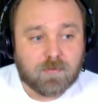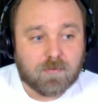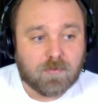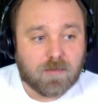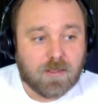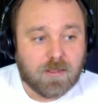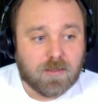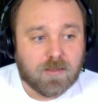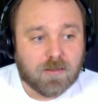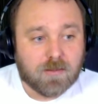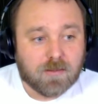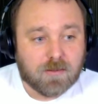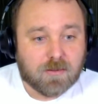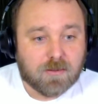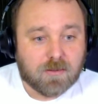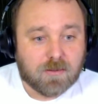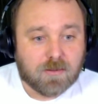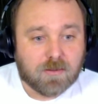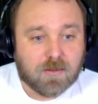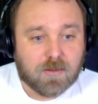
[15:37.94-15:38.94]

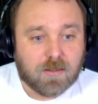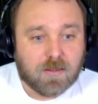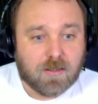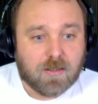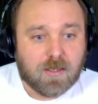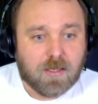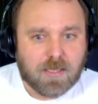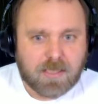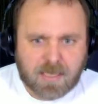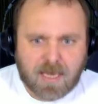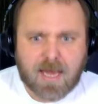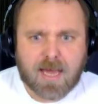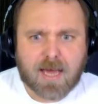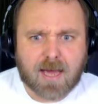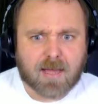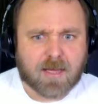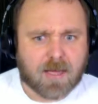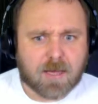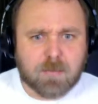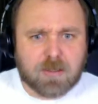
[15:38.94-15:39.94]
future-proofed, basically.
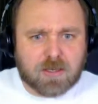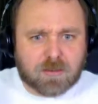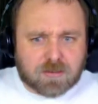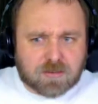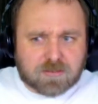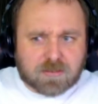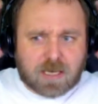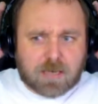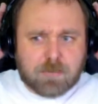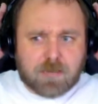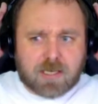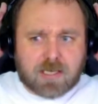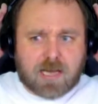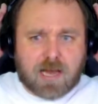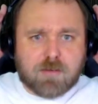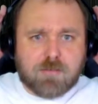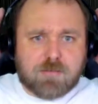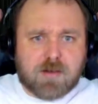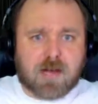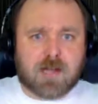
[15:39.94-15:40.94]
Yeah. I mean, it's the same, like,
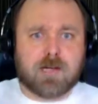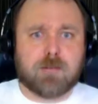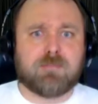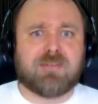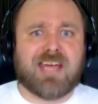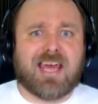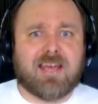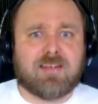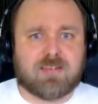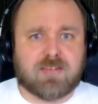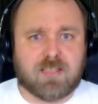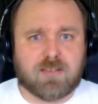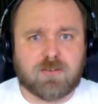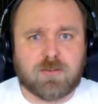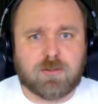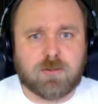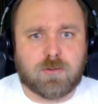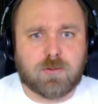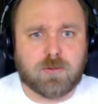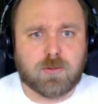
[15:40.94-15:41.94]
I fired up Destiny
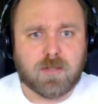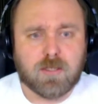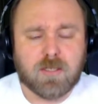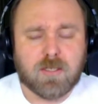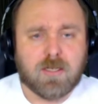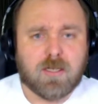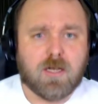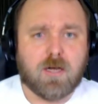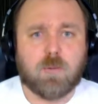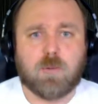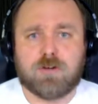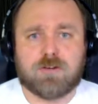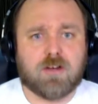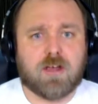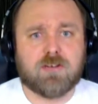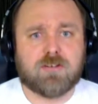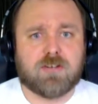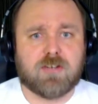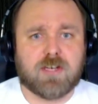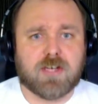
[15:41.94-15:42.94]
2, which
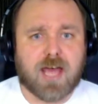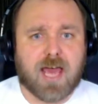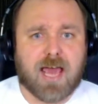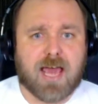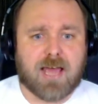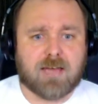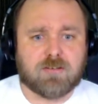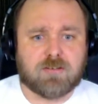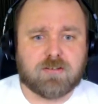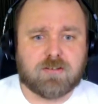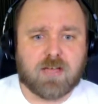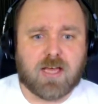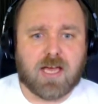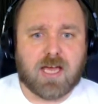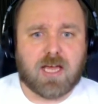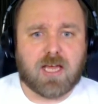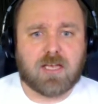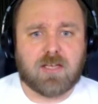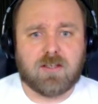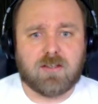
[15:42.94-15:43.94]
isn't enhanced.
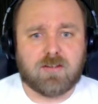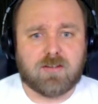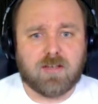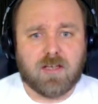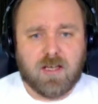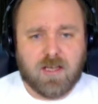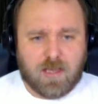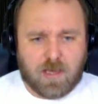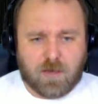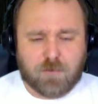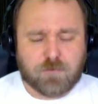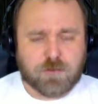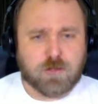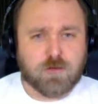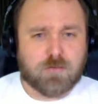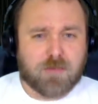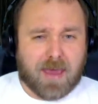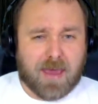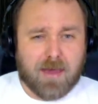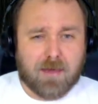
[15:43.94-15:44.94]
And if
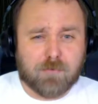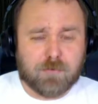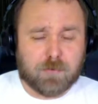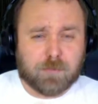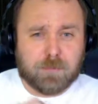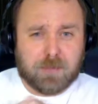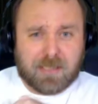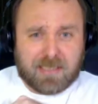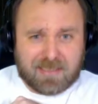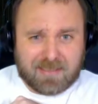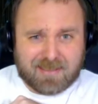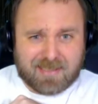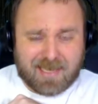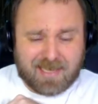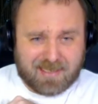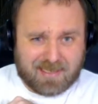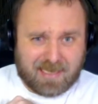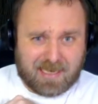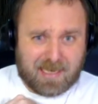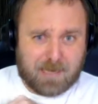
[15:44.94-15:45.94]
you've ever played
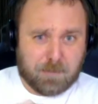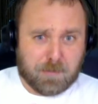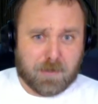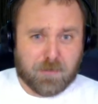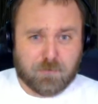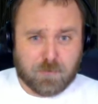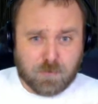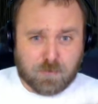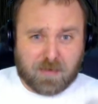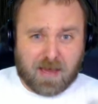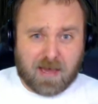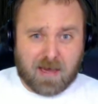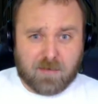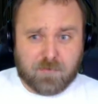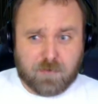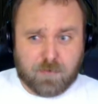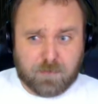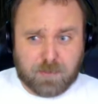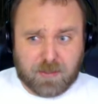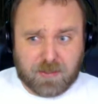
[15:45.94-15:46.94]
that game, and if you've
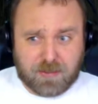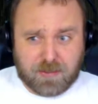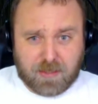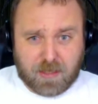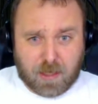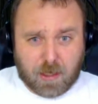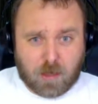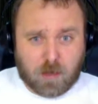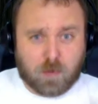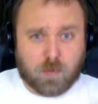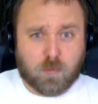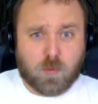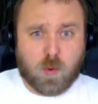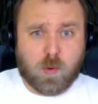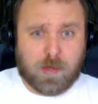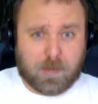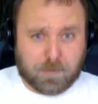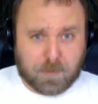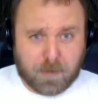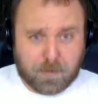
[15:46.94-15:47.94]
ever been at a
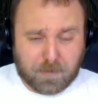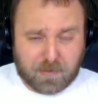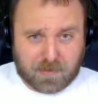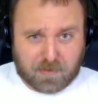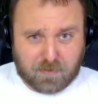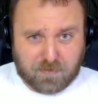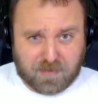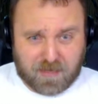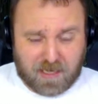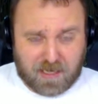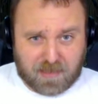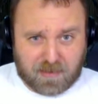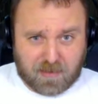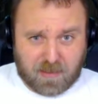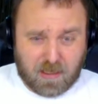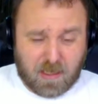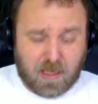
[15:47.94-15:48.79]
heroic public event